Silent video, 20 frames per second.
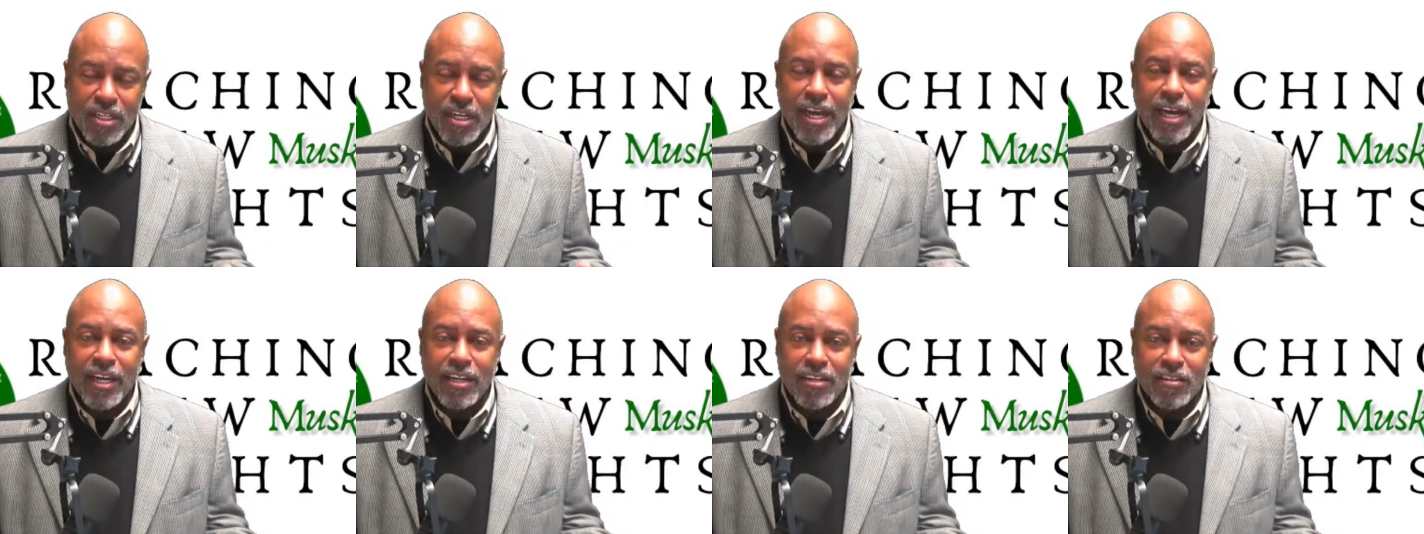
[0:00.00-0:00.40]

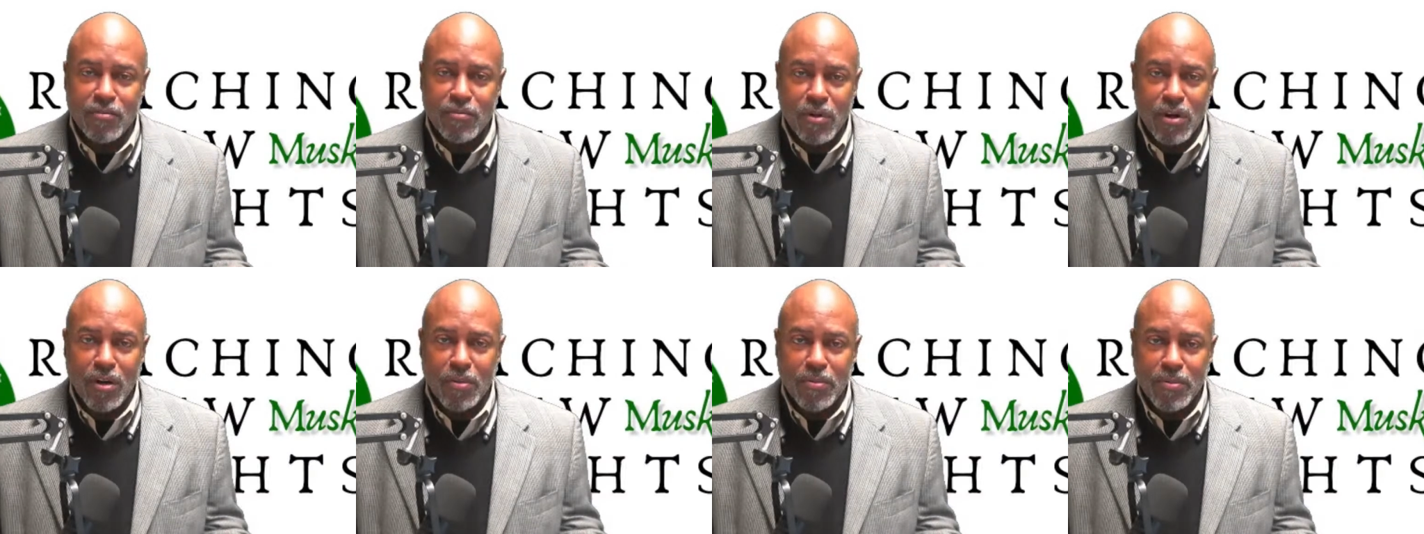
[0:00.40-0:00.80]
active
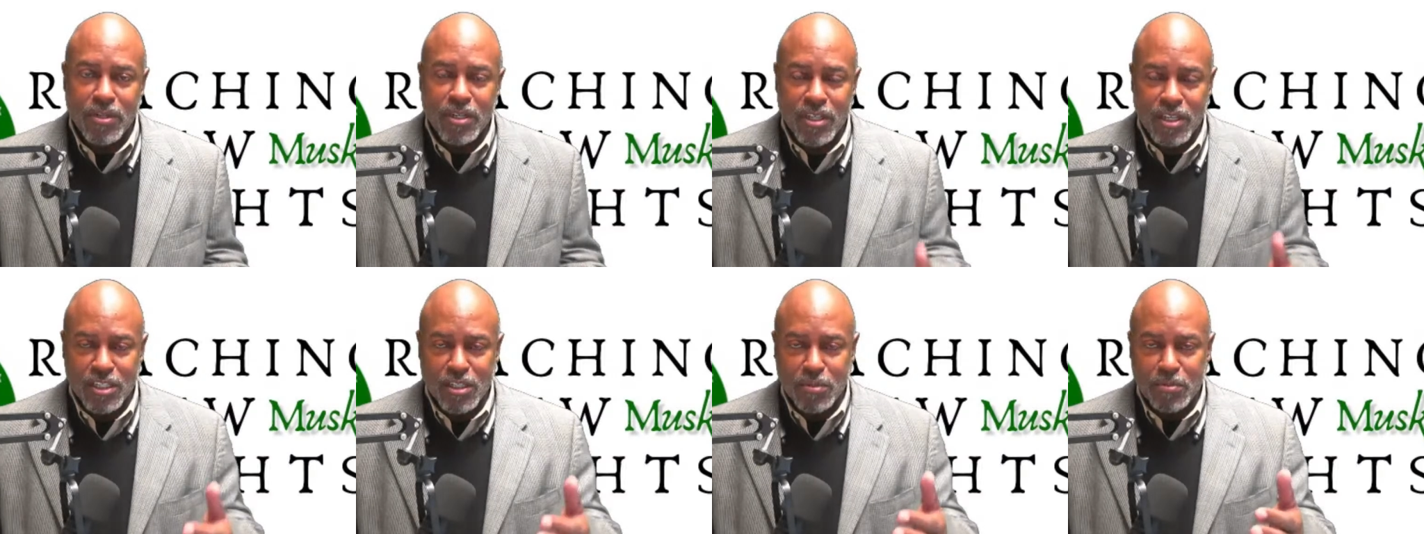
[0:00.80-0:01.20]
property
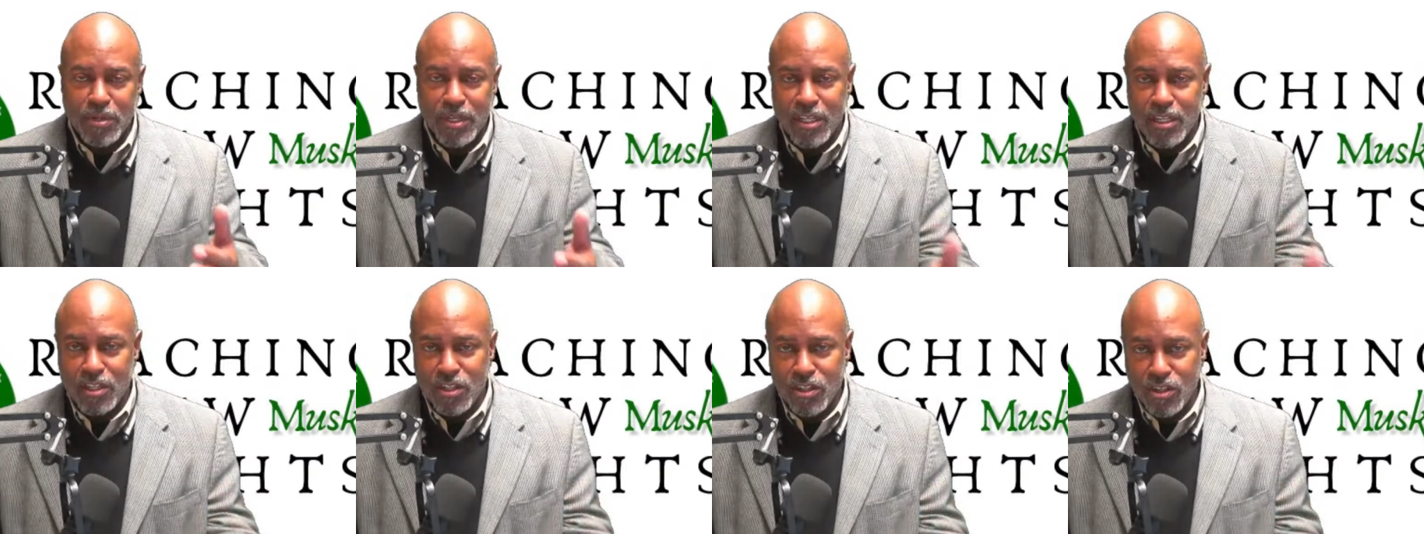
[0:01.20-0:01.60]
that's
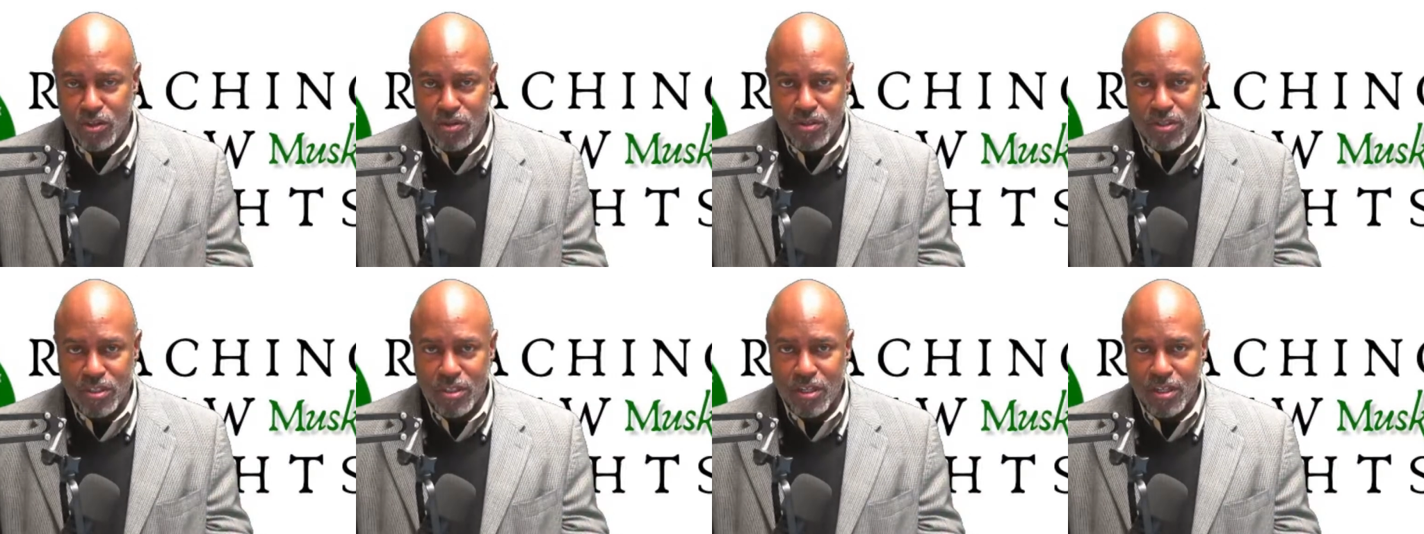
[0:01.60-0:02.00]
being
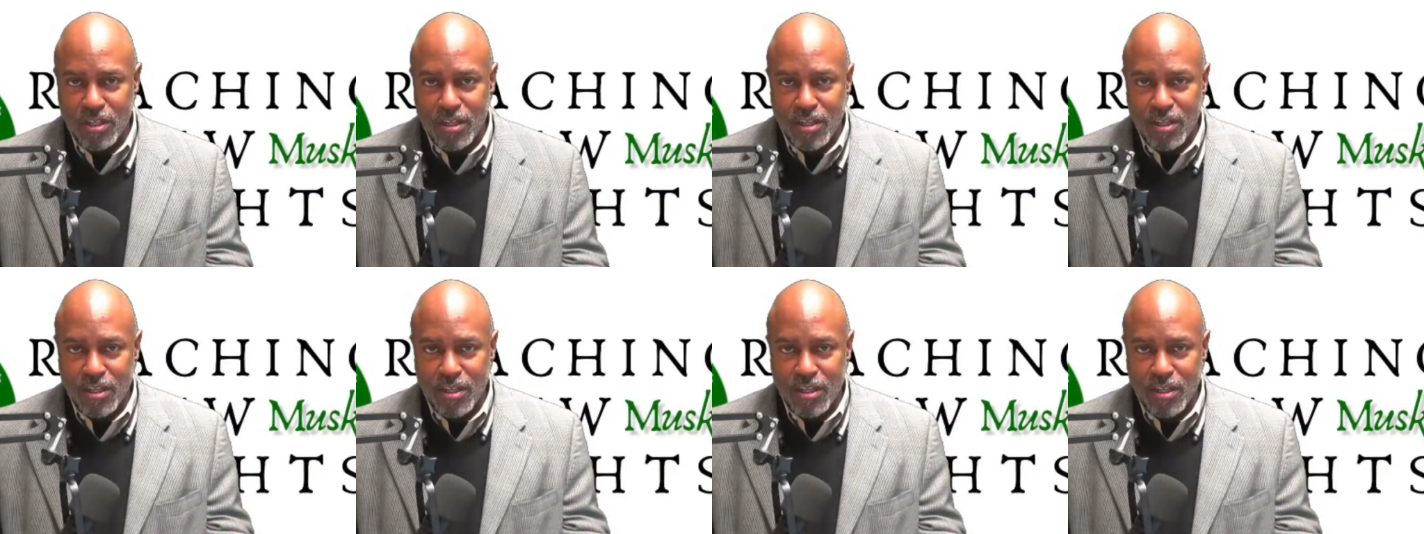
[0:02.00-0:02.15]
used,